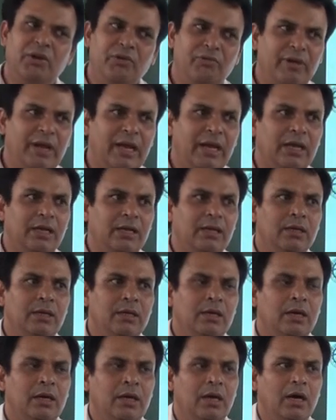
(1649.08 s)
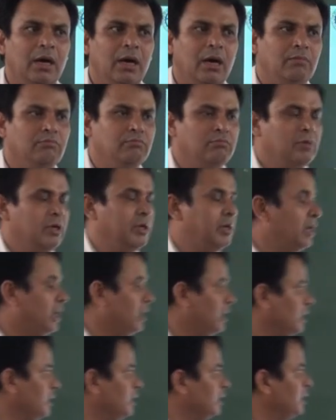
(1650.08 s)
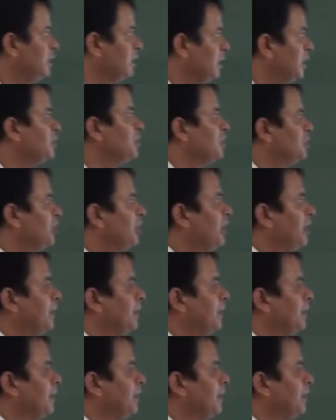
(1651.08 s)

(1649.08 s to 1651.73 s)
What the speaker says: in really in